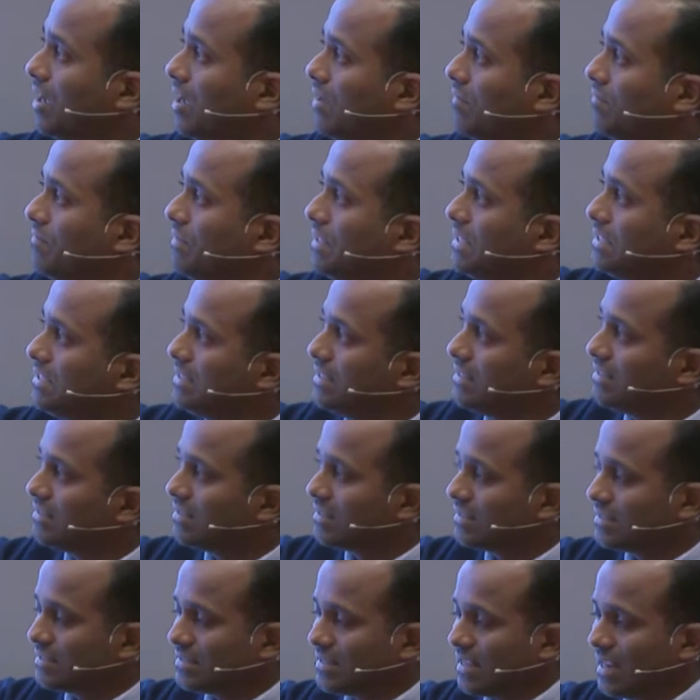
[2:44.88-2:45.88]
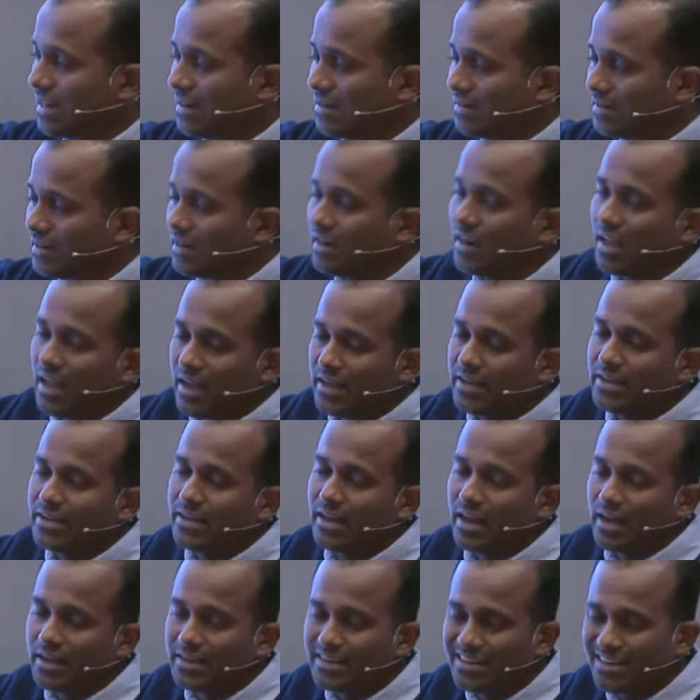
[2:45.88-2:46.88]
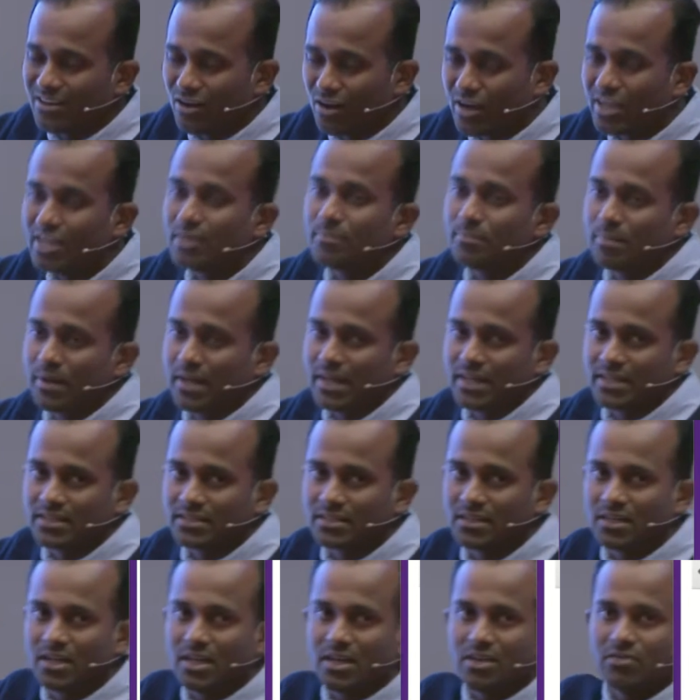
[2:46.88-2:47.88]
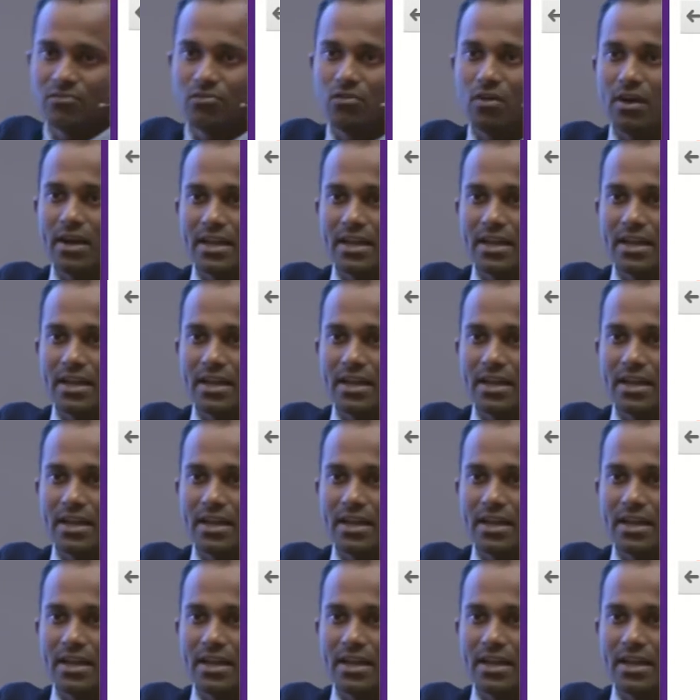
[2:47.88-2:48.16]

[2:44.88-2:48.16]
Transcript: this is a central ID, ID login page for